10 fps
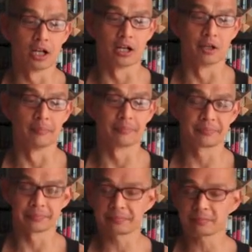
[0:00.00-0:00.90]

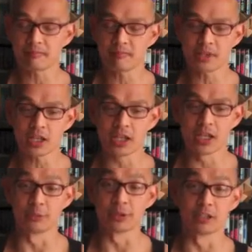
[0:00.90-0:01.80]

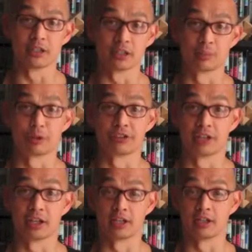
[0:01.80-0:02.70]
and we
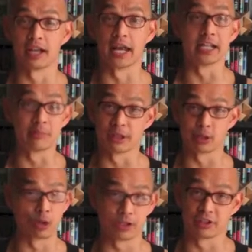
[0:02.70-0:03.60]
appreciate
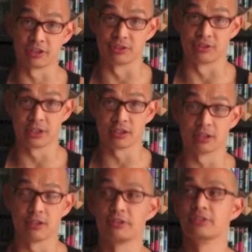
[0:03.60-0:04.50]
anybody watching these
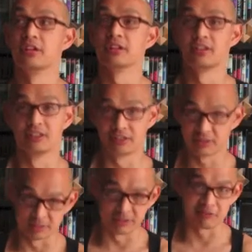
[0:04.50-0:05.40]
videos.
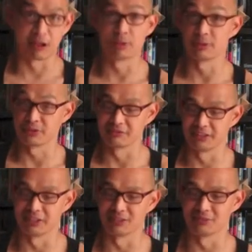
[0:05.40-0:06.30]
Subscribe if you
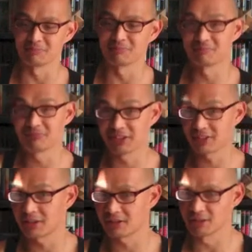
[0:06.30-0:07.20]
really love them.
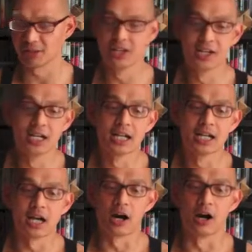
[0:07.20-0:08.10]
Side note,
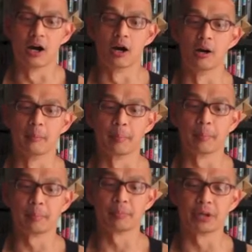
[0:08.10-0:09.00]

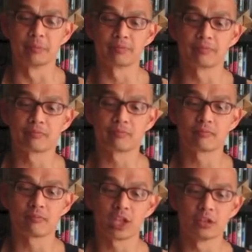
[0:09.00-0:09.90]
but,
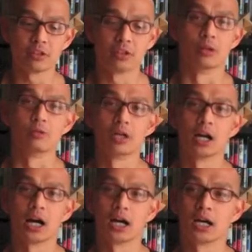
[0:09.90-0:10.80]
you know,
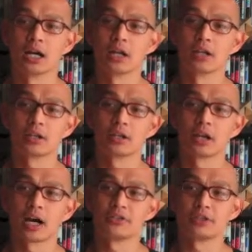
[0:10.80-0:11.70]

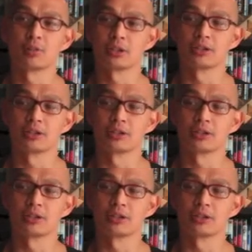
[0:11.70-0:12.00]
I just